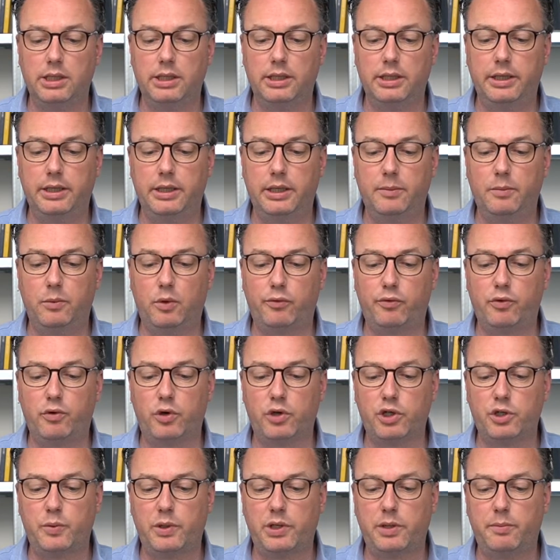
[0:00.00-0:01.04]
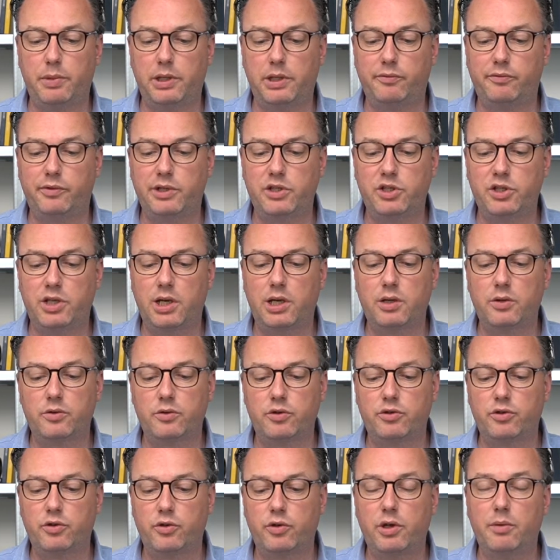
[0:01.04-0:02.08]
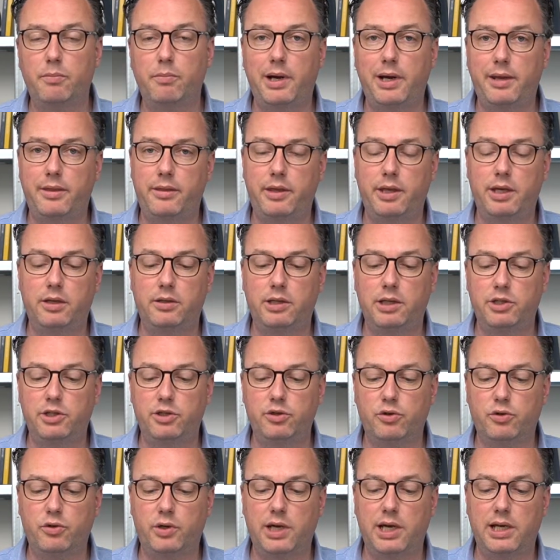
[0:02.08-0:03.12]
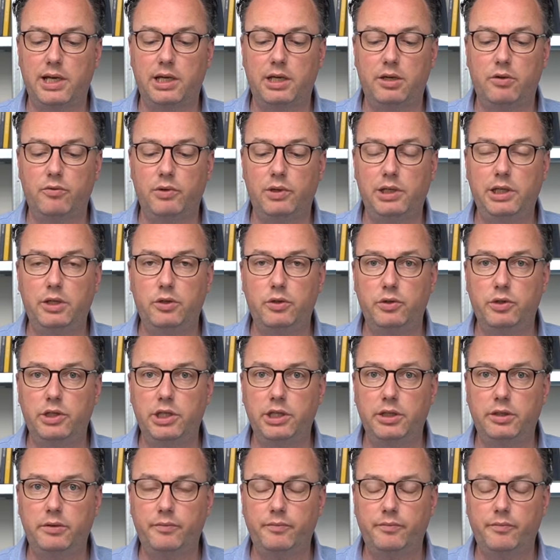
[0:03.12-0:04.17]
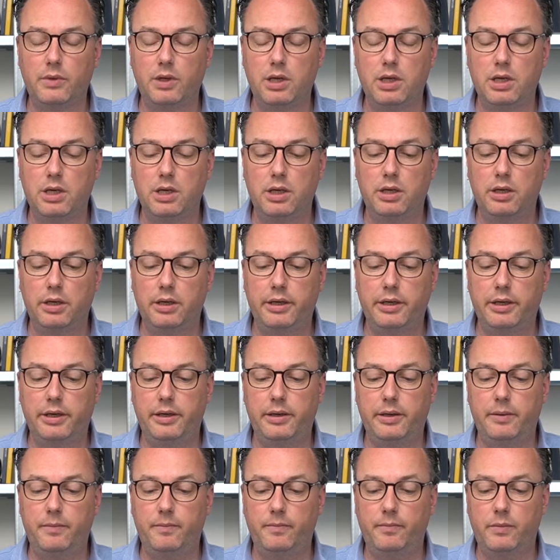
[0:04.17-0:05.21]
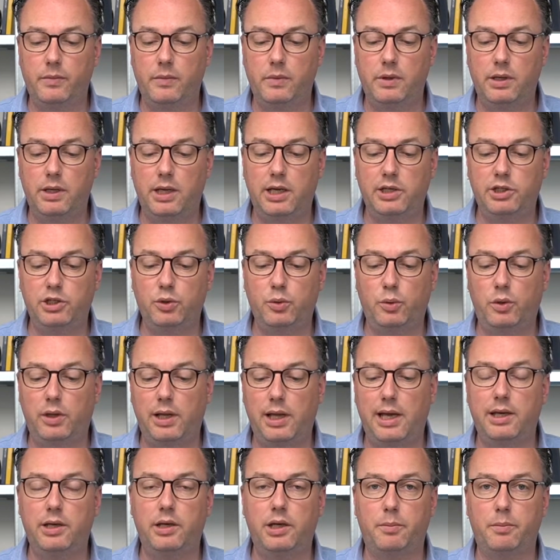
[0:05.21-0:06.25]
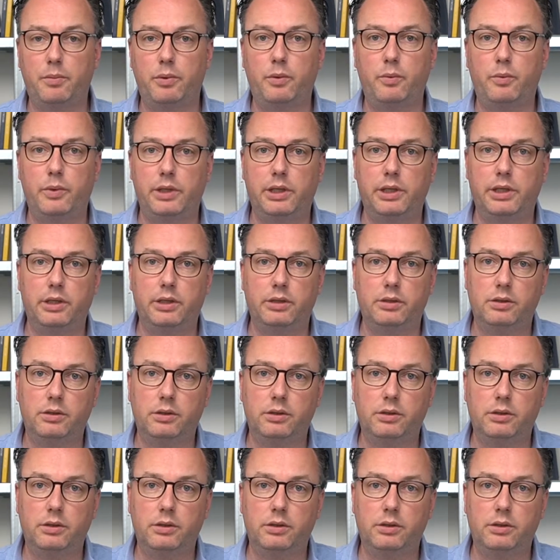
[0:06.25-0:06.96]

Of course, with a bit of discount, so you might think that you're getting a really good deal, and you will end up with a,